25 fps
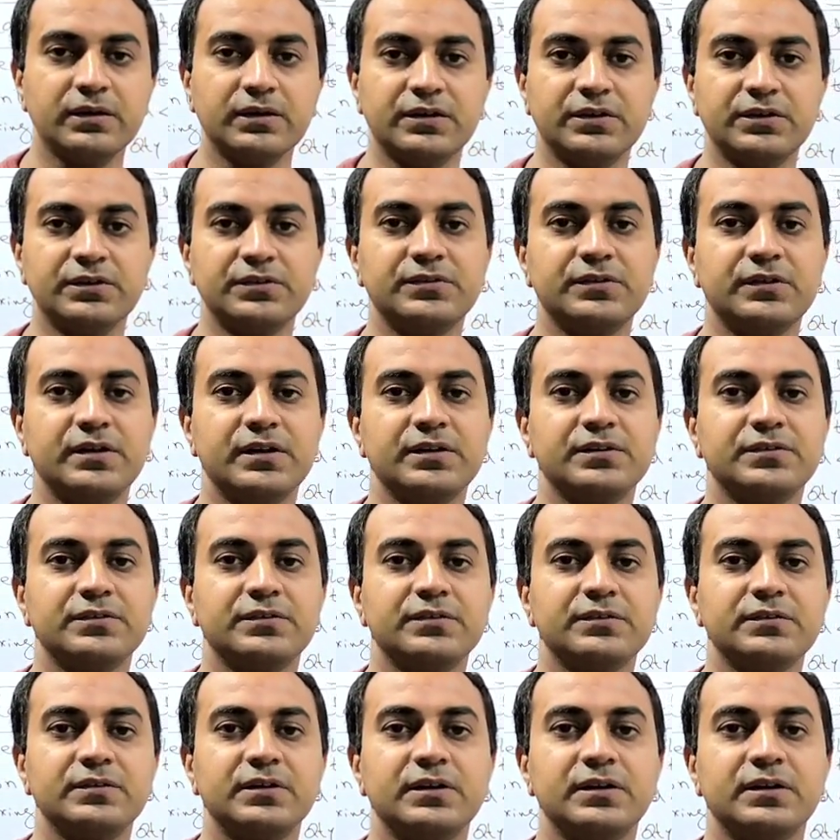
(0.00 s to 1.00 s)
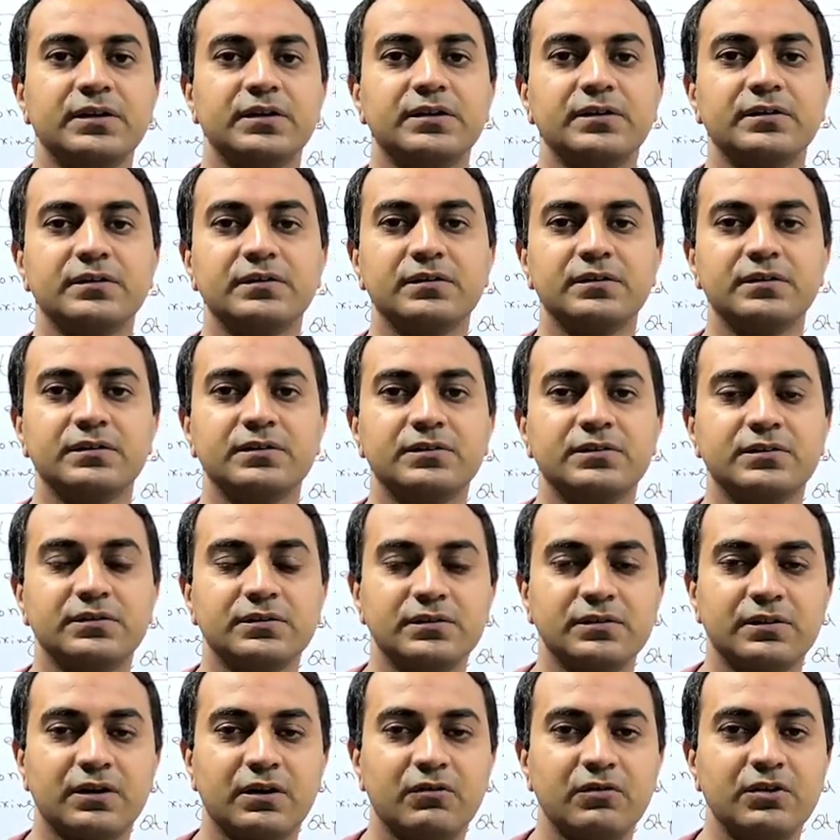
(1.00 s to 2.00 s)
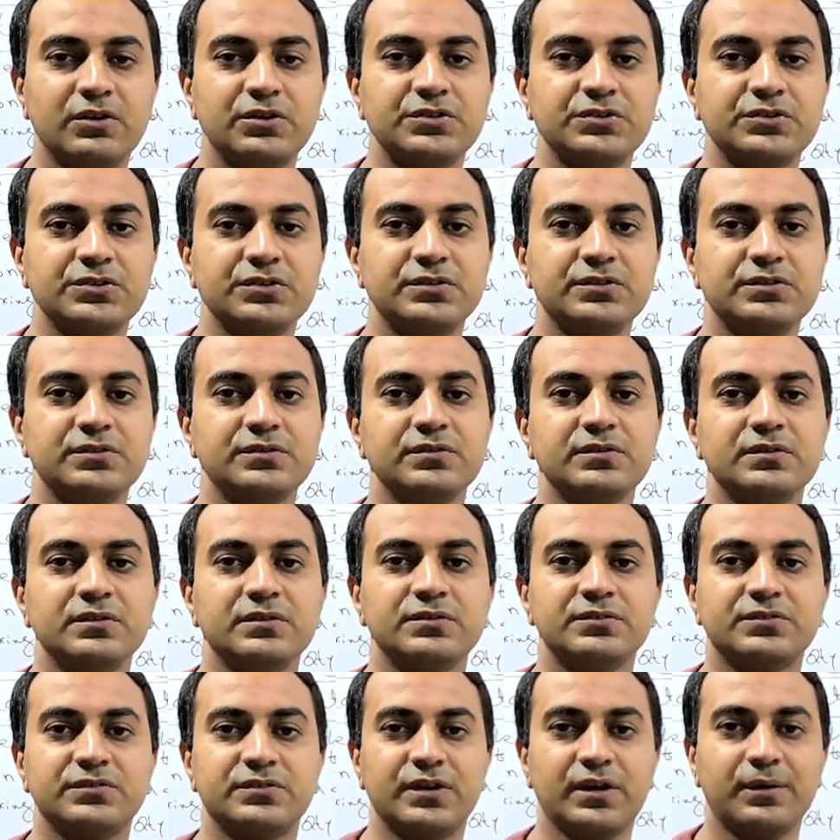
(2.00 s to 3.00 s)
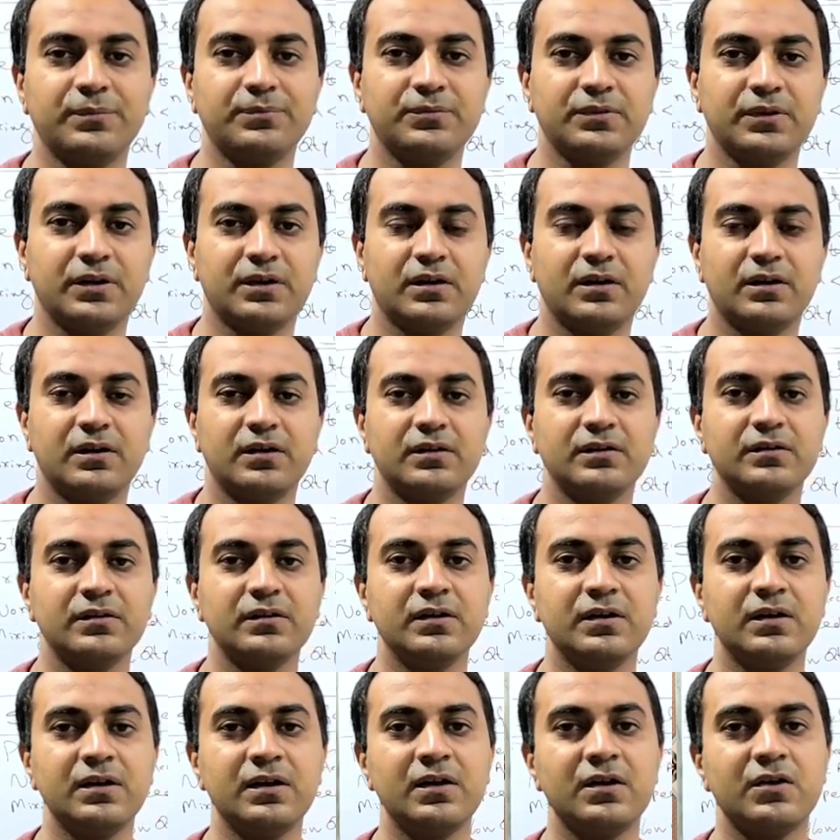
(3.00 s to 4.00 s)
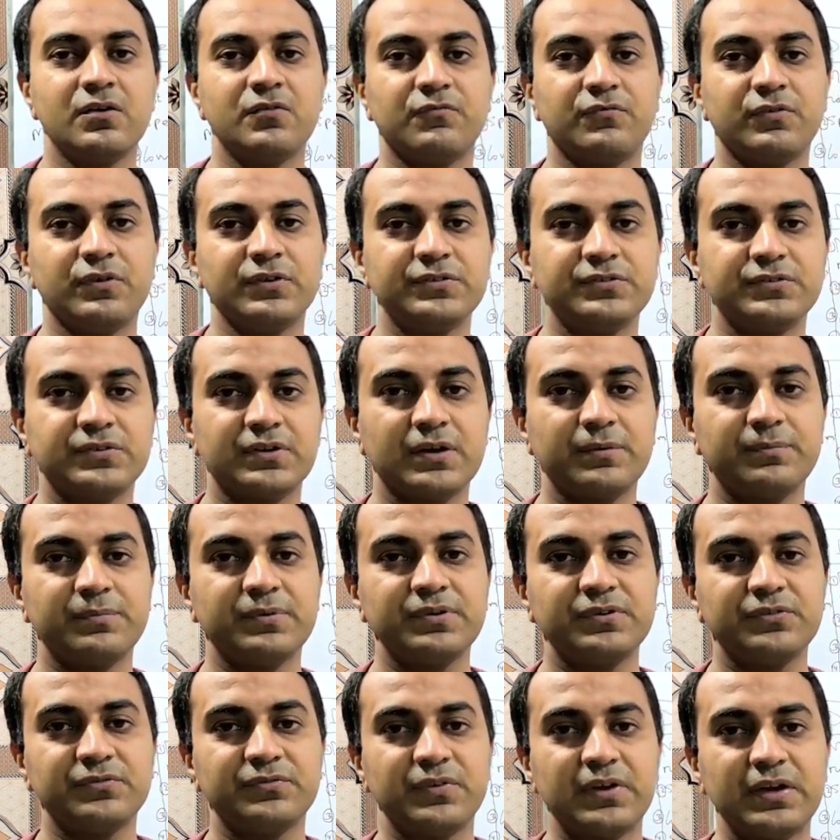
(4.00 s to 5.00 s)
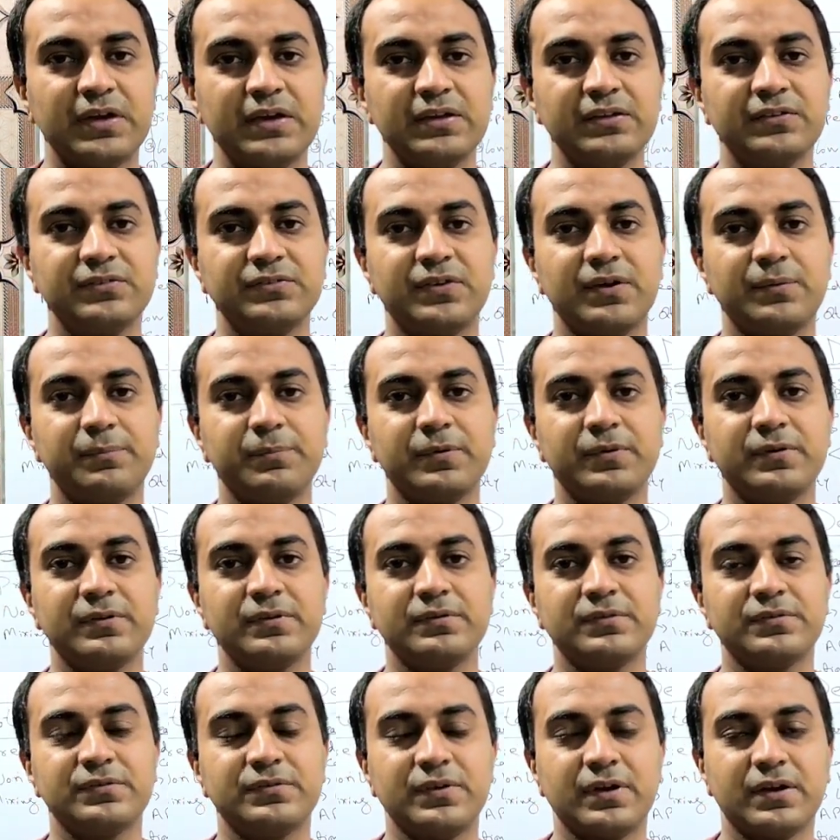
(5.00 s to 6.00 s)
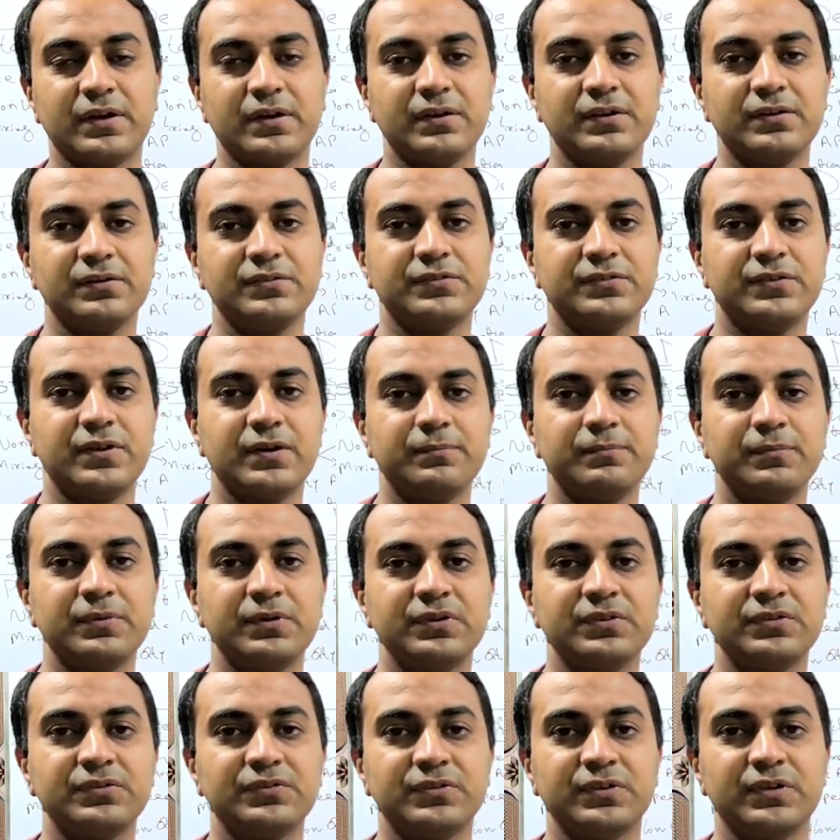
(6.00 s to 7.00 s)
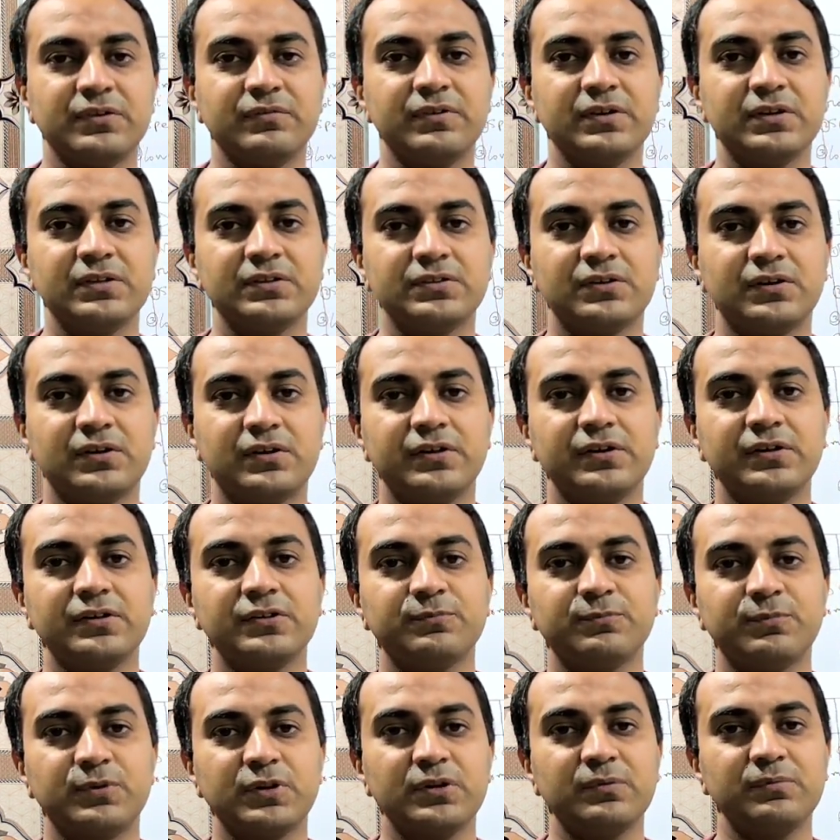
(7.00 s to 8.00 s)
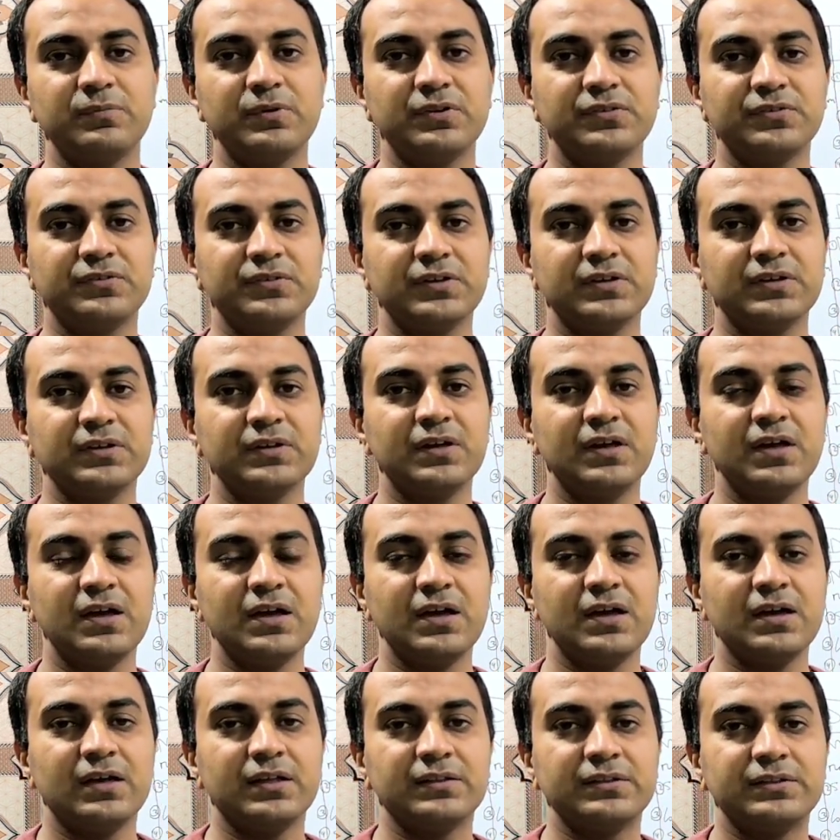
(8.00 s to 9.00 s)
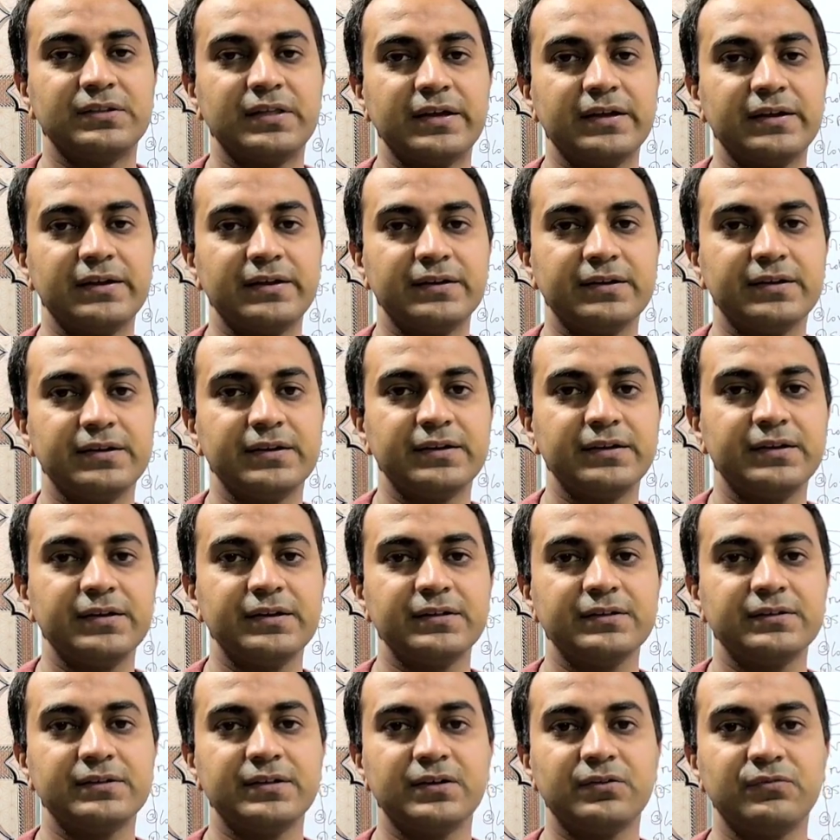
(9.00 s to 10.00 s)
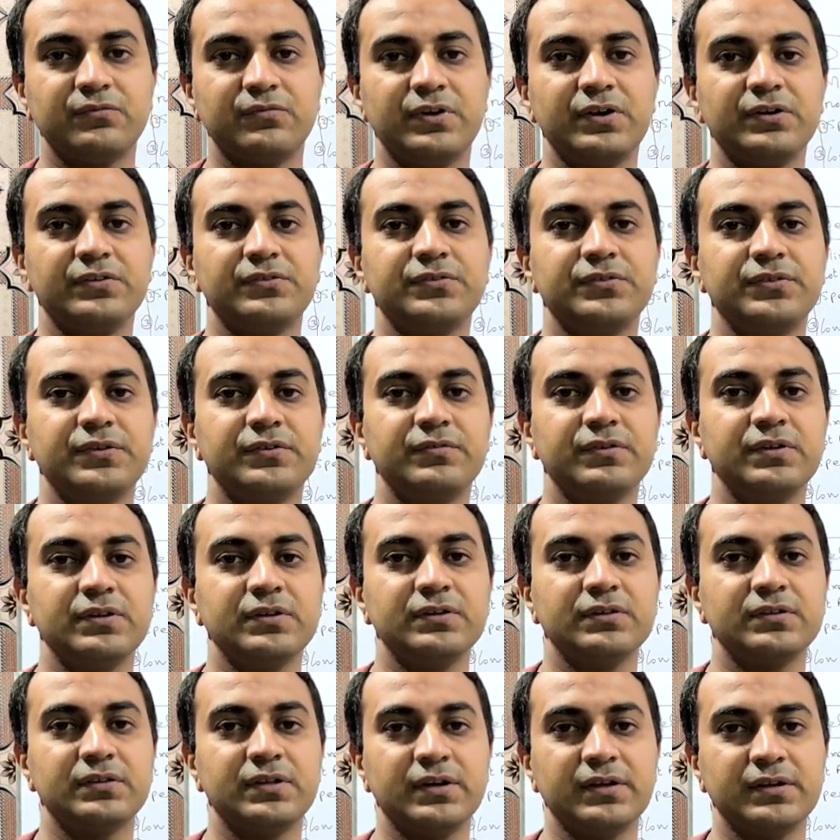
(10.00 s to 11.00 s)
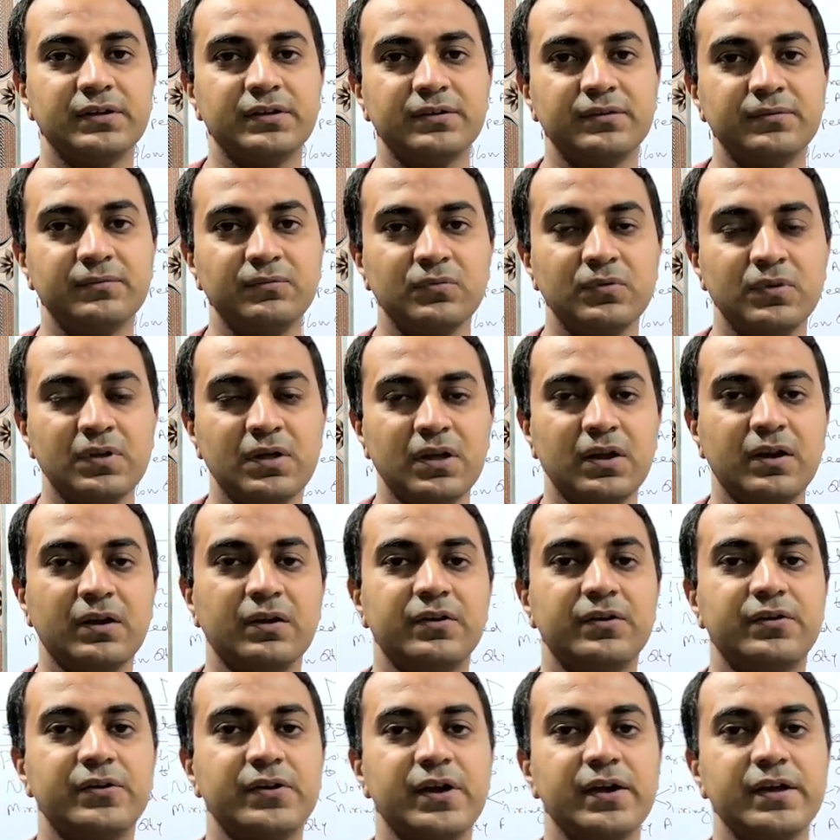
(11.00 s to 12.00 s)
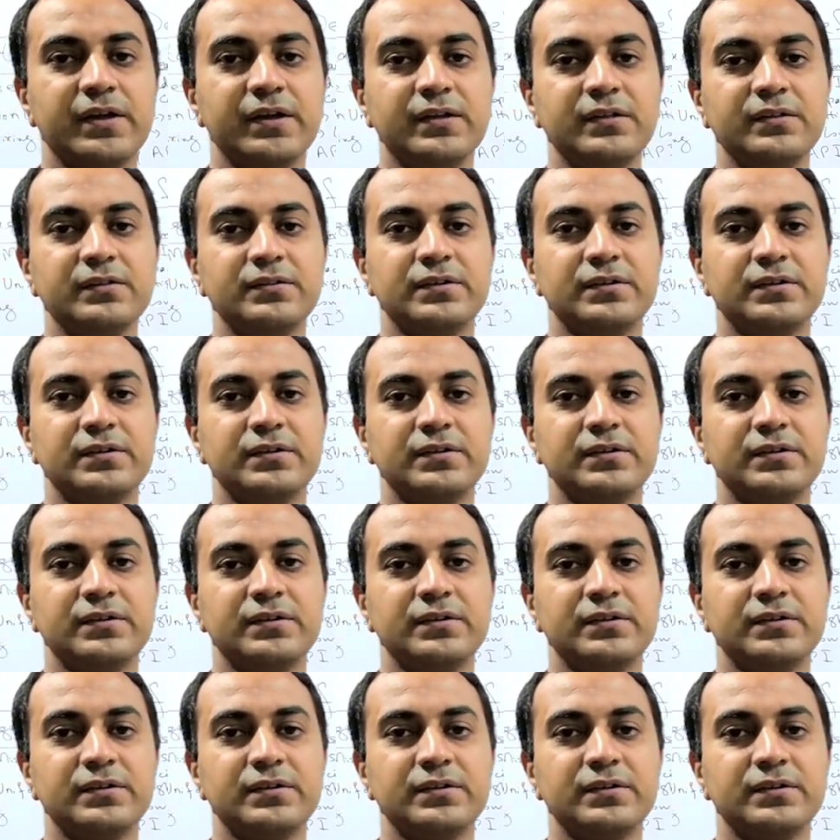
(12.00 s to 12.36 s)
easiness, the granulation steps are: first step is weighing, second step is sieving, third is pre-mixing, then kneading, then wet sieving, then dry